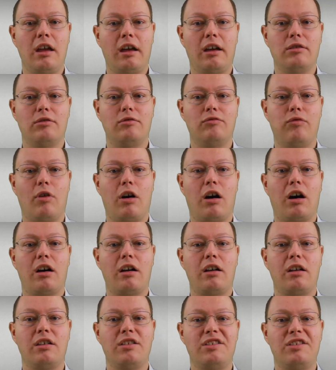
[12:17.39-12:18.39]
and
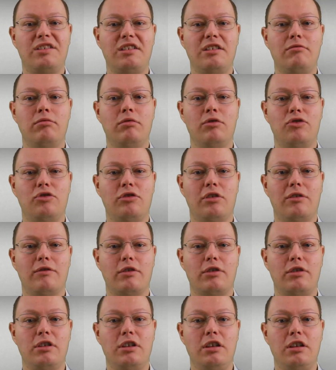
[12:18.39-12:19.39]
why SQL Server
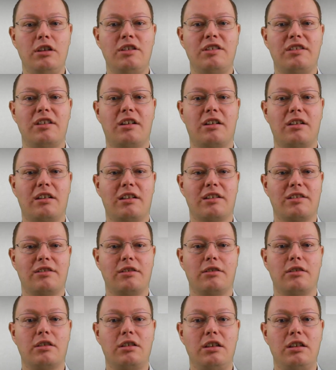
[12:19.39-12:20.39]
needs the
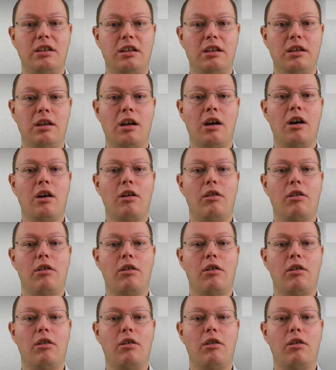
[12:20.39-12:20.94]
clustered key